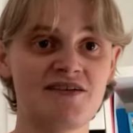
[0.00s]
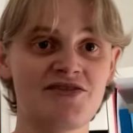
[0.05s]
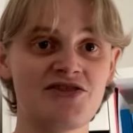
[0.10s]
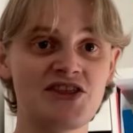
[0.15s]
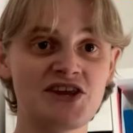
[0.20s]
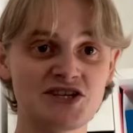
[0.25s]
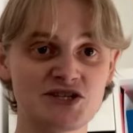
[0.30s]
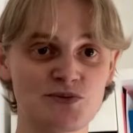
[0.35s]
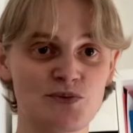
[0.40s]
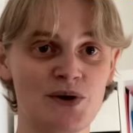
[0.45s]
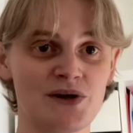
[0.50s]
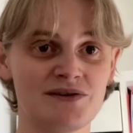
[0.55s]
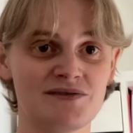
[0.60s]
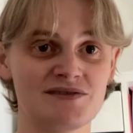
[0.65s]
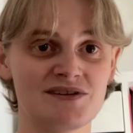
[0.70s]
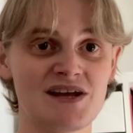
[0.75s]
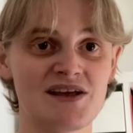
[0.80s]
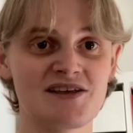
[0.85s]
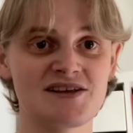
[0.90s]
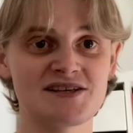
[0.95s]
this one
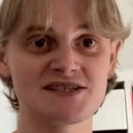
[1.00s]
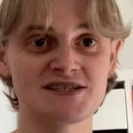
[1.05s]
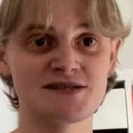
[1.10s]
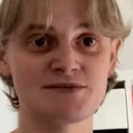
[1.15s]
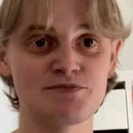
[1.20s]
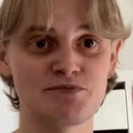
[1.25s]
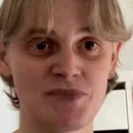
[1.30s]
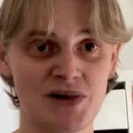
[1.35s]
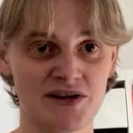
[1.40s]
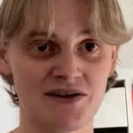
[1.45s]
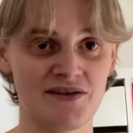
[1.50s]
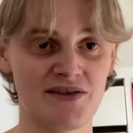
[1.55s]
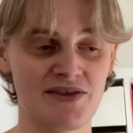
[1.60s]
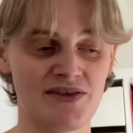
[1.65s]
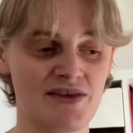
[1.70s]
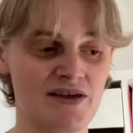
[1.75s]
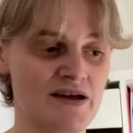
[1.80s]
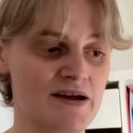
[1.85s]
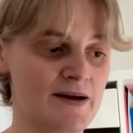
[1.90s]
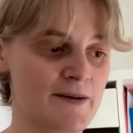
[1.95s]
this month,
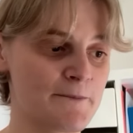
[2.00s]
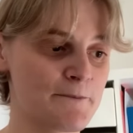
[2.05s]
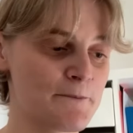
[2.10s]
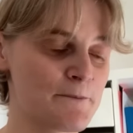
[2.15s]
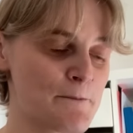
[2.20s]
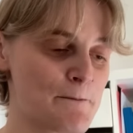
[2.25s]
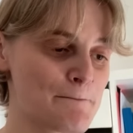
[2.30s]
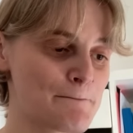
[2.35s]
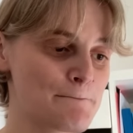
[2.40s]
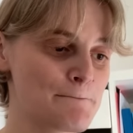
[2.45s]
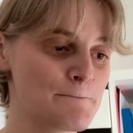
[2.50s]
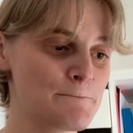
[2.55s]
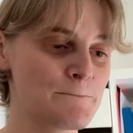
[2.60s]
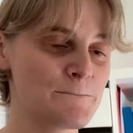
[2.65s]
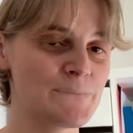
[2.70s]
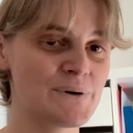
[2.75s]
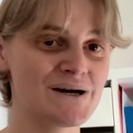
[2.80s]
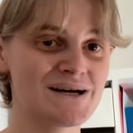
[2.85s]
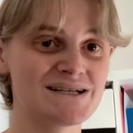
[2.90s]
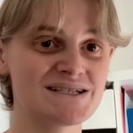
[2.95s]

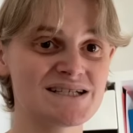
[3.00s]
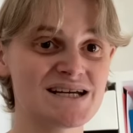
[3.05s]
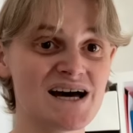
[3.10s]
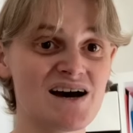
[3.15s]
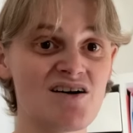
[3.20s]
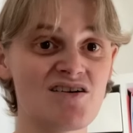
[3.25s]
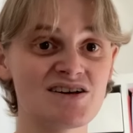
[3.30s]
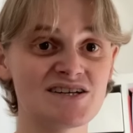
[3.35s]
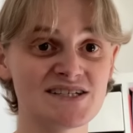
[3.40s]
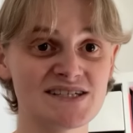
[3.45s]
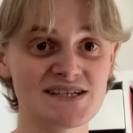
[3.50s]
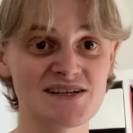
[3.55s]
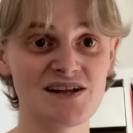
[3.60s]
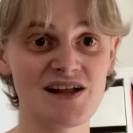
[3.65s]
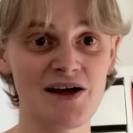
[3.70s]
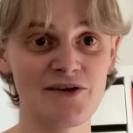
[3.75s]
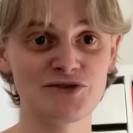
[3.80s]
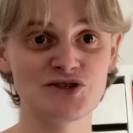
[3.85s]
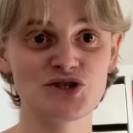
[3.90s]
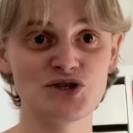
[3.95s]
but I still
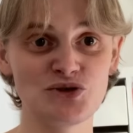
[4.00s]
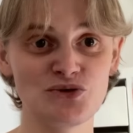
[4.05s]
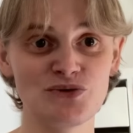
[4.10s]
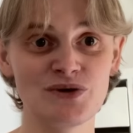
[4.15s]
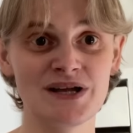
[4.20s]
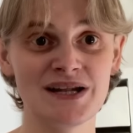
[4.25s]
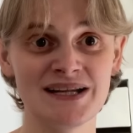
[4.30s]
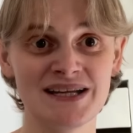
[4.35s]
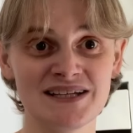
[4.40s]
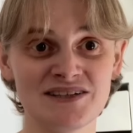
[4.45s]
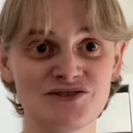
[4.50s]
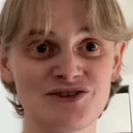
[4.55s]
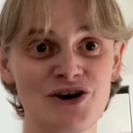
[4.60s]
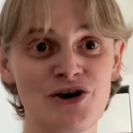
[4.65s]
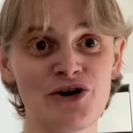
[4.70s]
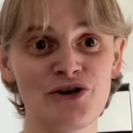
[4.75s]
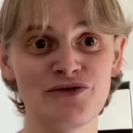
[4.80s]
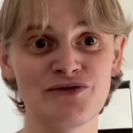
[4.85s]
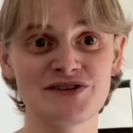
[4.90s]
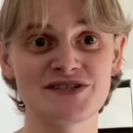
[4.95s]
have to do a little
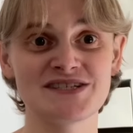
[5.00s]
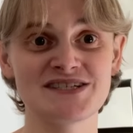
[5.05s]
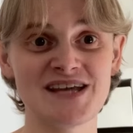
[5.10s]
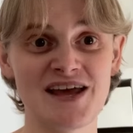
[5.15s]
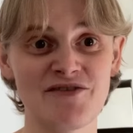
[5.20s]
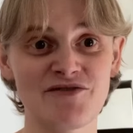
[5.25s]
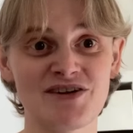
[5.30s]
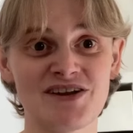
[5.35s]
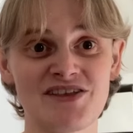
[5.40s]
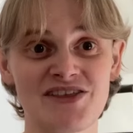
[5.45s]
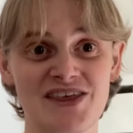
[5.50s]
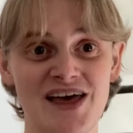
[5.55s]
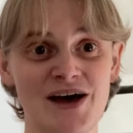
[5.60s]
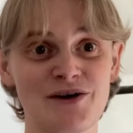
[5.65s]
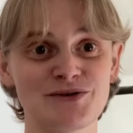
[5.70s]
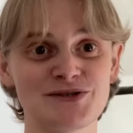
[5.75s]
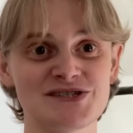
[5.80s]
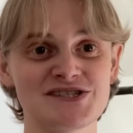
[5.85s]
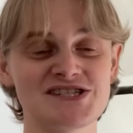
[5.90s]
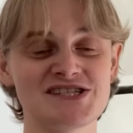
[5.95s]
over
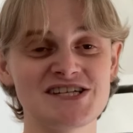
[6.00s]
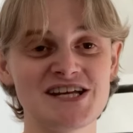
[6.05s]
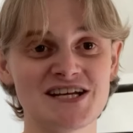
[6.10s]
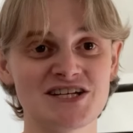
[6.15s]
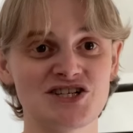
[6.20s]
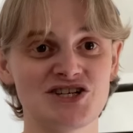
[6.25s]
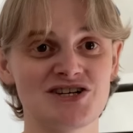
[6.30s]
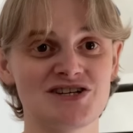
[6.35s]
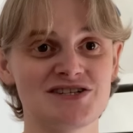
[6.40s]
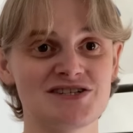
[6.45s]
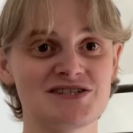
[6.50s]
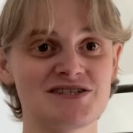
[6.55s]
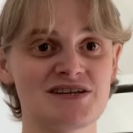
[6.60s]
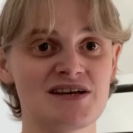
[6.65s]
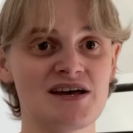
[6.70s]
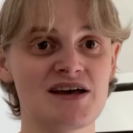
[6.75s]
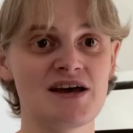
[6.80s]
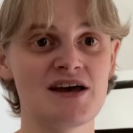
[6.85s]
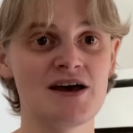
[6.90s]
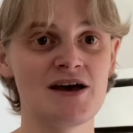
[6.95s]
7,000 stitches.
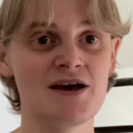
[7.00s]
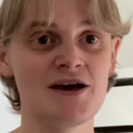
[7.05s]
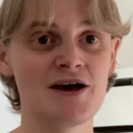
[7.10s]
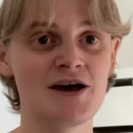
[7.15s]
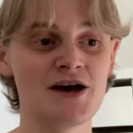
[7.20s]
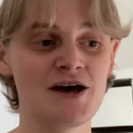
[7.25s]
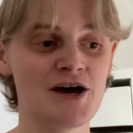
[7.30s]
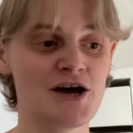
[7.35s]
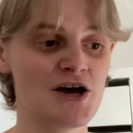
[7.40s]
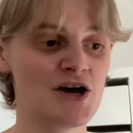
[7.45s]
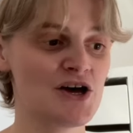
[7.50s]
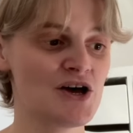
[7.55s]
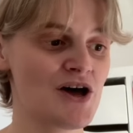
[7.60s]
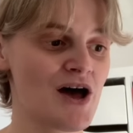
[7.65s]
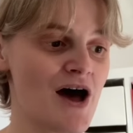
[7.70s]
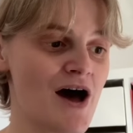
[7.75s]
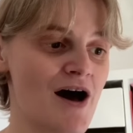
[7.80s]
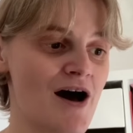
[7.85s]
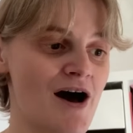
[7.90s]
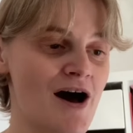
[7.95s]

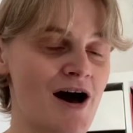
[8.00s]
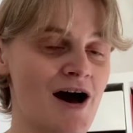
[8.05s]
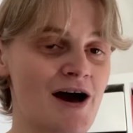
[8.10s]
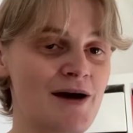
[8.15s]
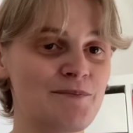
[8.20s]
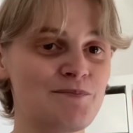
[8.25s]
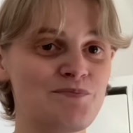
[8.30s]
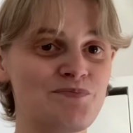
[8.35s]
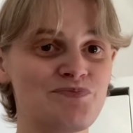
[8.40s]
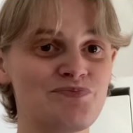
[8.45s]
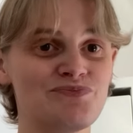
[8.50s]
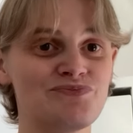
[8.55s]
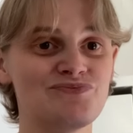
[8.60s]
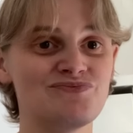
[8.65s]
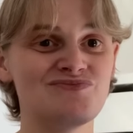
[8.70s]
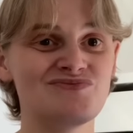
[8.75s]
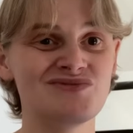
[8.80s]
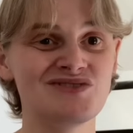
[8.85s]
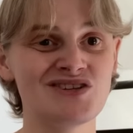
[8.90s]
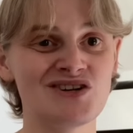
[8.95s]
I'm
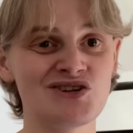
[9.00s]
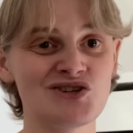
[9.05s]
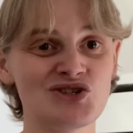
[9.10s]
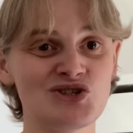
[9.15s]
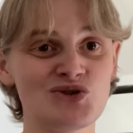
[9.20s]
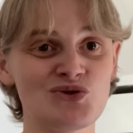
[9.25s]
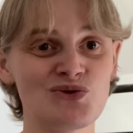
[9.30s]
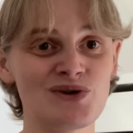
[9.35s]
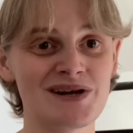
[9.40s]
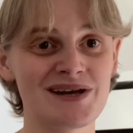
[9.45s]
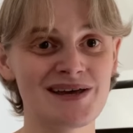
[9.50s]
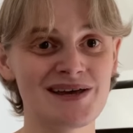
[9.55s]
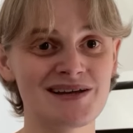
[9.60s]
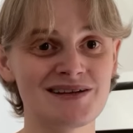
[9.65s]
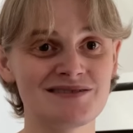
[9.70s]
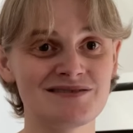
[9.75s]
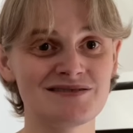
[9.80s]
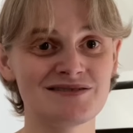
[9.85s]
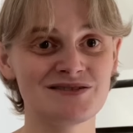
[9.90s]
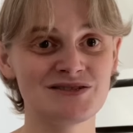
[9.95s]
not sure I
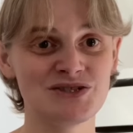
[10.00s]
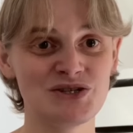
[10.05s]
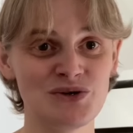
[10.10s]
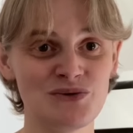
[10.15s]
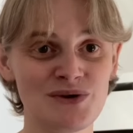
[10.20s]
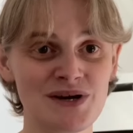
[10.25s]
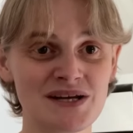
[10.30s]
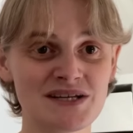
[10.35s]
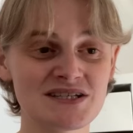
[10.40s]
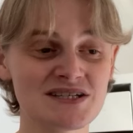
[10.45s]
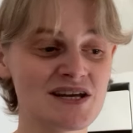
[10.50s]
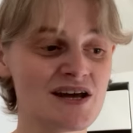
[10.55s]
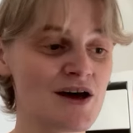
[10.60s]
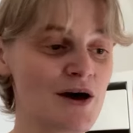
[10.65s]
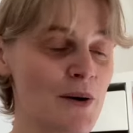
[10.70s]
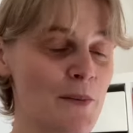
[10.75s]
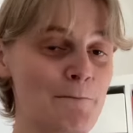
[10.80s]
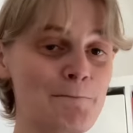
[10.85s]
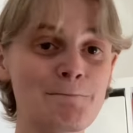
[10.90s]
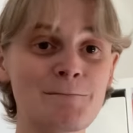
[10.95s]
can do it,
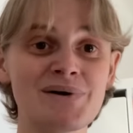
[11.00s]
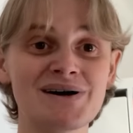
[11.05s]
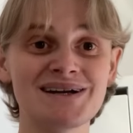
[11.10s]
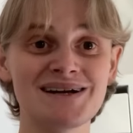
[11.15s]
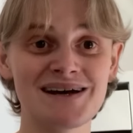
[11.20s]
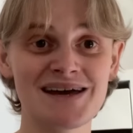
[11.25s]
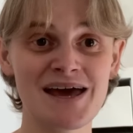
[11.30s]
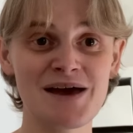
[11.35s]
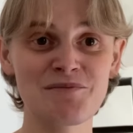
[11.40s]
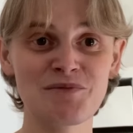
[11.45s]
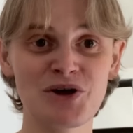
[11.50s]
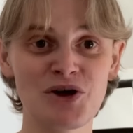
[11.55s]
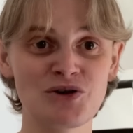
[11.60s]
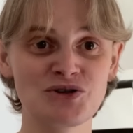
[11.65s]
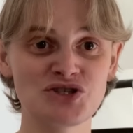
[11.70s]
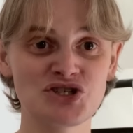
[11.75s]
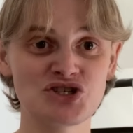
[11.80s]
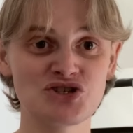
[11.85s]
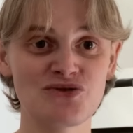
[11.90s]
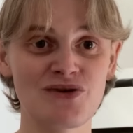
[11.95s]
but I am going
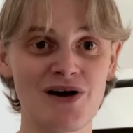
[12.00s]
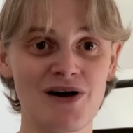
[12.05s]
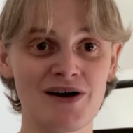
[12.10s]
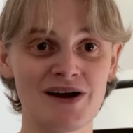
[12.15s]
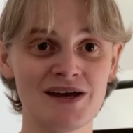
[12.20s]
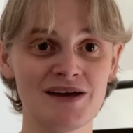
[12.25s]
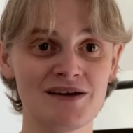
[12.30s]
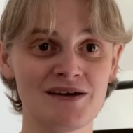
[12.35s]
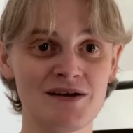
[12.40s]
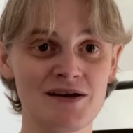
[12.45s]
to try.